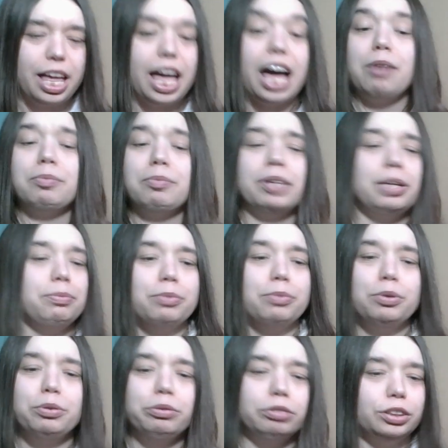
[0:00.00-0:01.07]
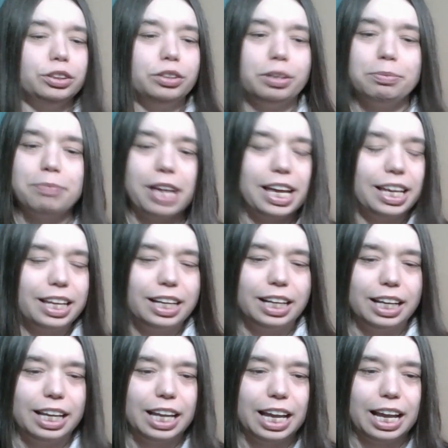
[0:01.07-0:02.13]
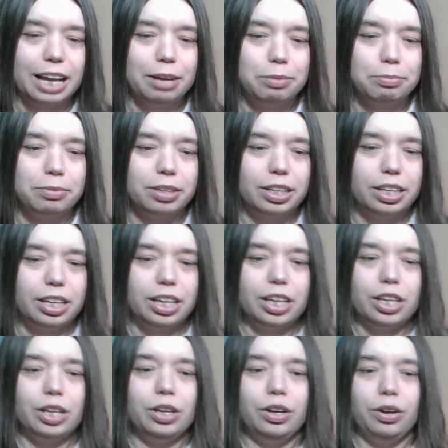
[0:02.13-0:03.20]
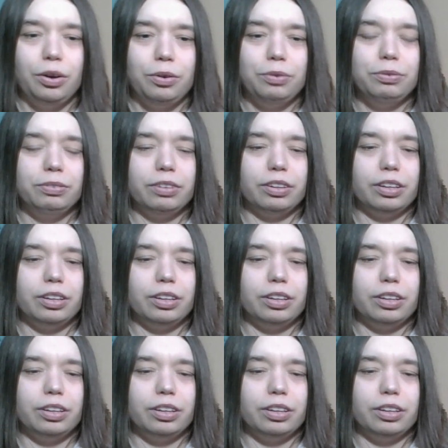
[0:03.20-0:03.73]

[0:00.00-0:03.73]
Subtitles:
how many moves you can make in a game, you know?